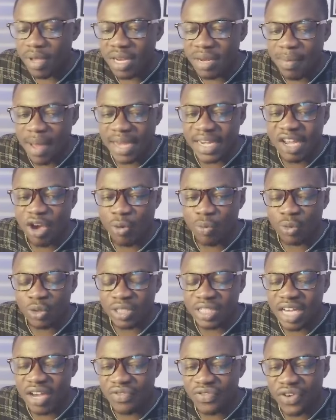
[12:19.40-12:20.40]
Many my dear
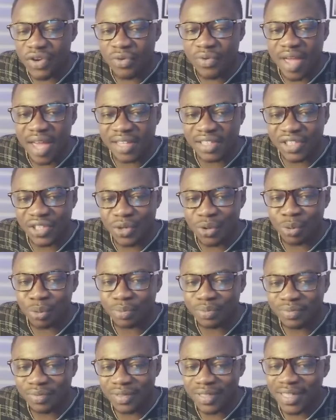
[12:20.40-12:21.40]
Omoje free we are
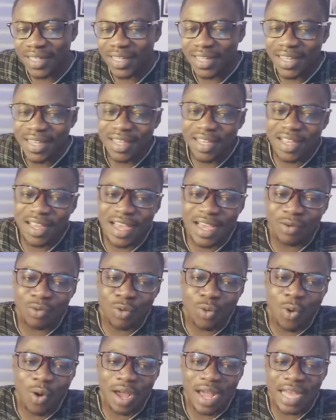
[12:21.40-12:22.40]
still. And
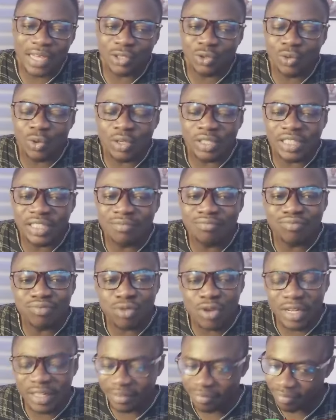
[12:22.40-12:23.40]
Oko Kansu was in
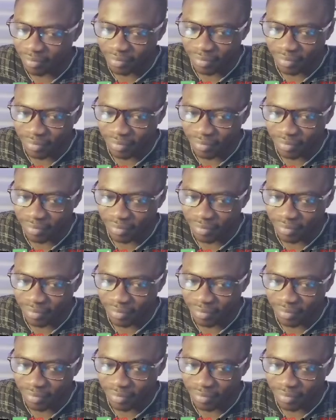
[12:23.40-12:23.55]
Bui.